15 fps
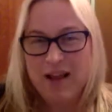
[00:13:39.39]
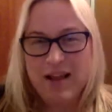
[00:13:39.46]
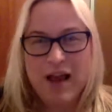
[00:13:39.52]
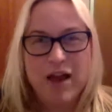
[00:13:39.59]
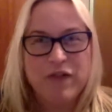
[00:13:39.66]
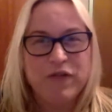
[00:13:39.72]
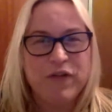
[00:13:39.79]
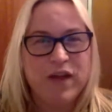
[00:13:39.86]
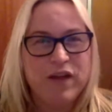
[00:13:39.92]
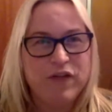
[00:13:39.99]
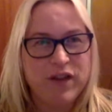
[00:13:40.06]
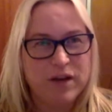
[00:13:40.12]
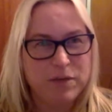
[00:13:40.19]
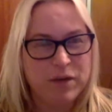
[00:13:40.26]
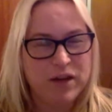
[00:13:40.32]
If
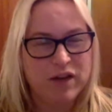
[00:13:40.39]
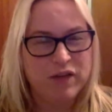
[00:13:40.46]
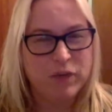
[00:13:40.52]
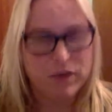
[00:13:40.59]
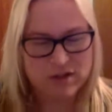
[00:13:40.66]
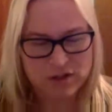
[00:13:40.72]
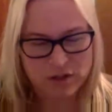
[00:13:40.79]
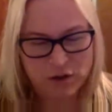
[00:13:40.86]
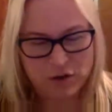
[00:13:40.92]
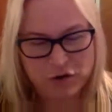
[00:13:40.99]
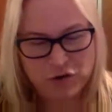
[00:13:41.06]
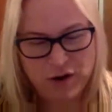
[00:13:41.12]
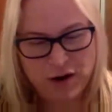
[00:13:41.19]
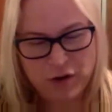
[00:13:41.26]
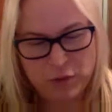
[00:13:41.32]
anybody ever wants to go to
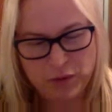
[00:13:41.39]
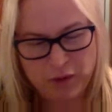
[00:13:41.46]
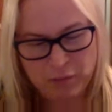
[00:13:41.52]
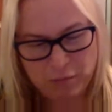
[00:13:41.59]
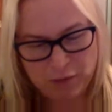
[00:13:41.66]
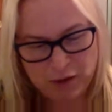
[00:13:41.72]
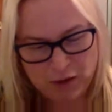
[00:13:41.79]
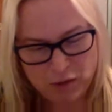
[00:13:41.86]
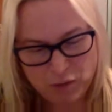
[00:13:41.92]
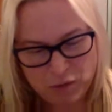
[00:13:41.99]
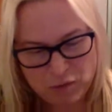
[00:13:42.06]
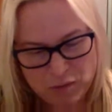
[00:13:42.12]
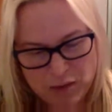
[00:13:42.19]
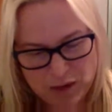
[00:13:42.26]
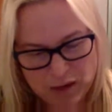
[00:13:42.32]
Drag Queen Bingo
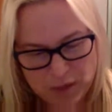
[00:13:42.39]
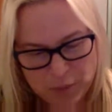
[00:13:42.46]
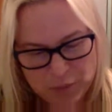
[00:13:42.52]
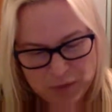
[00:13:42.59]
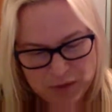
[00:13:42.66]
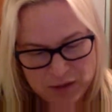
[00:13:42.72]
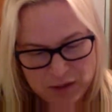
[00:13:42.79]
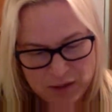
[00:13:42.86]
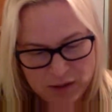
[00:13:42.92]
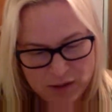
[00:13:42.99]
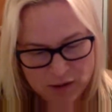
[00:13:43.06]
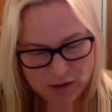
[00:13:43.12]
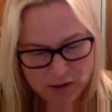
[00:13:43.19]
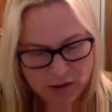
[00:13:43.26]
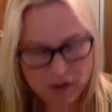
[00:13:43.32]
with me in Ipsy,
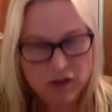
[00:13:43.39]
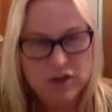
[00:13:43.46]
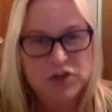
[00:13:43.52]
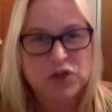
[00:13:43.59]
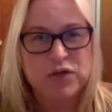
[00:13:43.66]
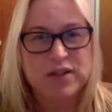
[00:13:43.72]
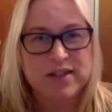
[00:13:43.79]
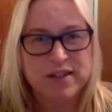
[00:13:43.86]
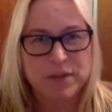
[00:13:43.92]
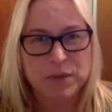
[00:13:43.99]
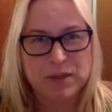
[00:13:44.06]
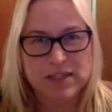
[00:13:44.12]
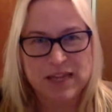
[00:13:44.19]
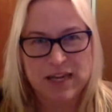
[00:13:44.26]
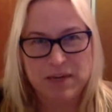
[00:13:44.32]
because Krista
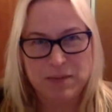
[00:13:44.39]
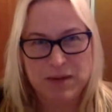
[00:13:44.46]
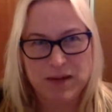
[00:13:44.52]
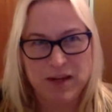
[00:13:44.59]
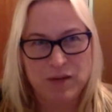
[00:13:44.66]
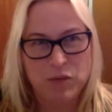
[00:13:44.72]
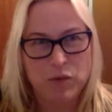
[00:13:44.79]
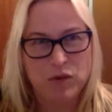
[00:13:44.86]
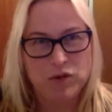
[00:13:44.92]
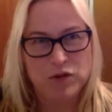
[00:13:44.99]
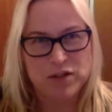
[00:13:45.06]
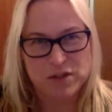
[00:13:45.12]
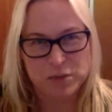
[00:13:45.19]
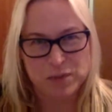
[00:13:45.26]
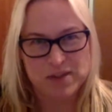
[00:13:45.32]
will take me and
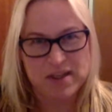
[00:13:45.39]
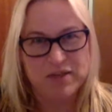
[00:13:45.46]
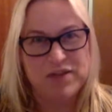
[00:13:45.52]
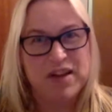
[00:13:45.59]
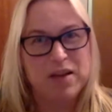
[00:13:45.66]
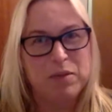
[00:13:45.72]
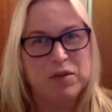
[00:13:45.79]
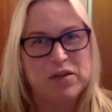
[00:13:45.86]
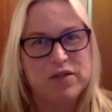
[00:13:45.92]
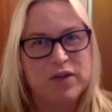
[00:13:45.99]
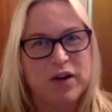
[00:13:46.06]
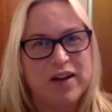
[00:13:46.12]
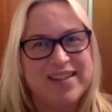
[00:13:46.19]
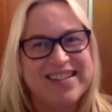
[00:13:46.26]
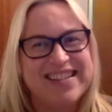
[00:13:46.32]
Krista will save tables
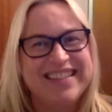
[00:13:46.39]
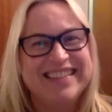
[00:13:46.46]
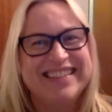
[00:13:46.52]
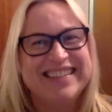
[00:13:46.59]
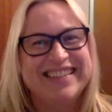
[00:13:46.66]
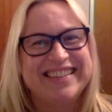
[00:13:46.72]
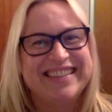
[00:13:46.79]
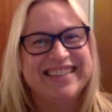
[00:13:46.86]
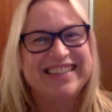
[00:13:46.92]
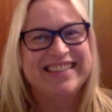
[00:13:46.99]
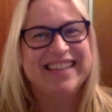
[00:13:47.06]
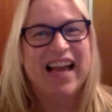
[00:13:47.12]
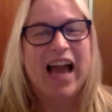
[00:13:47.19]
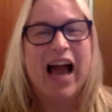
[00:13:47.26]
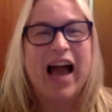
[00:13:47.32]
for us.
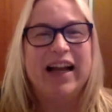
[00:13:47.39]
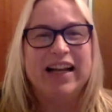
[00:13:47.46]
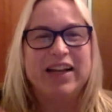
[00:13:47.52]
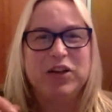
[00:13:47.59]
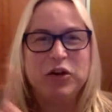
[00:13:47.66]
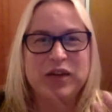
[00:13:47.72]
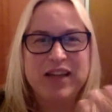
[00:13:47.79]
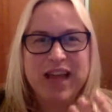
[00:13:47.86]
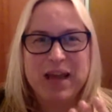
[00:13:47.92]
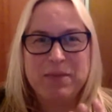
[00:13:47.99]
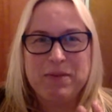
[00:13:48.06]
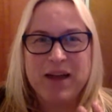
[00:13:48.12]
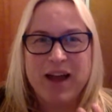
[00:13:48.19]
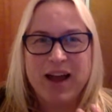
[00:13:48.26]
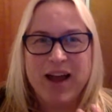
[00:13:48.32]
I need to go to Cape
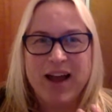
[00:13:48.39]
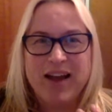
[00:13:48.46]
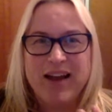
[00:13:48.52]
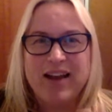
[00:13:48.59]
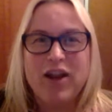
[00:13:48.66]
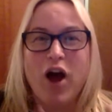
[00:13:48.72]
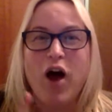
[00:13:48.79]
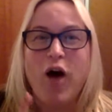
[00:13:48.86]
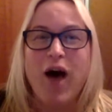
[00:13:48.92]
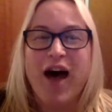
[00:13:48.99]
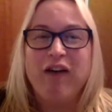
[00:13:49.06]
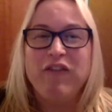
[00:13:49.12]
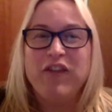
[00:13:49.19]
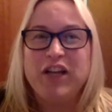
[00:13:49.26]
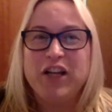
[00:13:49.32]
Cod.
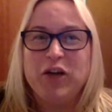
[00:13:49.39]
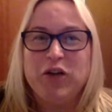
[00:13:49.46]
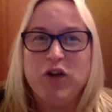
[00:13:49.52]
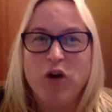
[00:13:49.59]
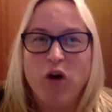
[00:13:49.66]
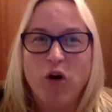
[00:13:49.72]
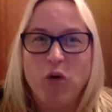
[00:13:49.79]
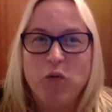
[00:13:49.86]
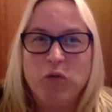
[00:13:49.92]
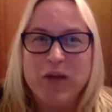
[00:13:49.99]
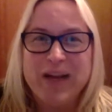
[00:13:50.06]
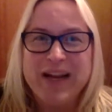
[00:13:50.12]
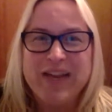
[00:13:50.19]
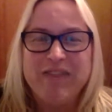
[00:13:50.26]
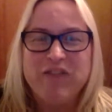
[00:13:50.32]
I'll video your home
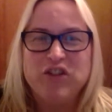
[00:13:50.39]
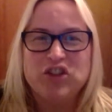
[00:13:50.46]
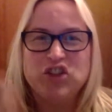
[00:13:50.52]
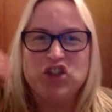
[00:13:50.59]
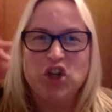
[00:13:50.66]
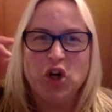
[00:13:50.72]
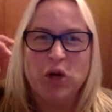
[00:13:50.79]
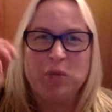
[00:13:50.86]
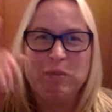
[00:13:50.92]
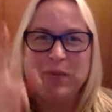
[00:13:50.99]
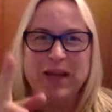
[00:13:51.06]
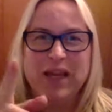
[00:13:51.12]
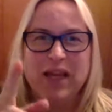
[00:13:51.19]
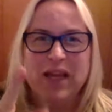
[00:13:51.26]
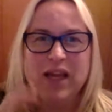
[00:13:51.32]
reading for sure,
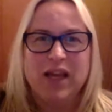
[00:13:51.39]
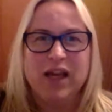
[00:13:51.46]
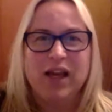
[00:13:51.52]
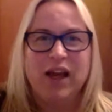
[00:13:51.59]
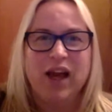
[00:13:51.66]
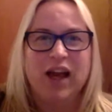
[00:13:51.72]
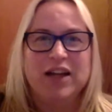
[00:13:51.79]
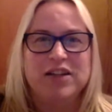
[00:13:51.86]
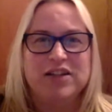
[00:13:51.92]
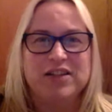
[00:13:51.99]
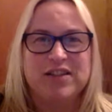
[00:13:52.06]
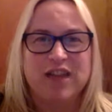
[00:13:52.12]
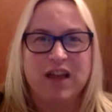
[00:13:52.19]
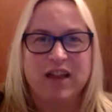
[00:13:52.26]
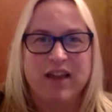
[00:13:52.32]
B. I just
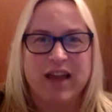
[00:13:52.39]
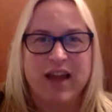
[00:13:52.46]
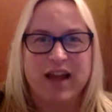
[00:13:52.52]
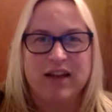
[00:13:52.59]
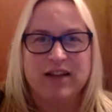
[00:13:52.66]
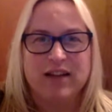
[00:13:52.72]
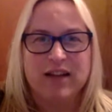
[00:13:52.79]
saw that.